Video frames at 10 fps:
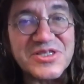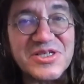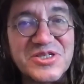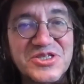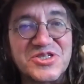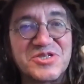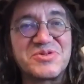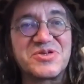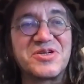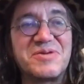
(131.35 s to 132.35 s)
Such
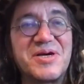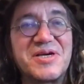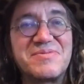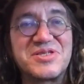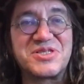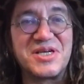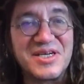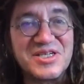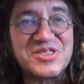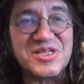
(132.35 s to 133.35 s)
systems are going to make
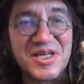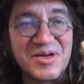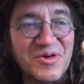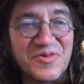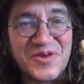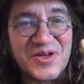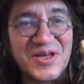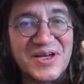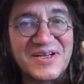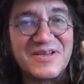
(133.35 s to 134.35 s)
mistakes, and it will feel
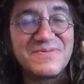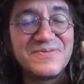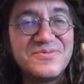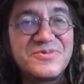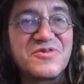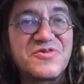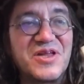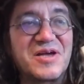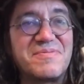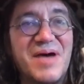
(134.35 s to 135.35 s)
like
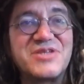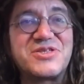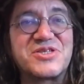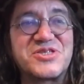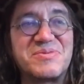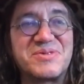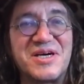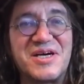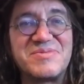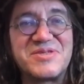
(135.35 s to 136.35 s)
feel like magic
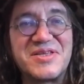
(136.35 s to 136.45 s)
sometimes.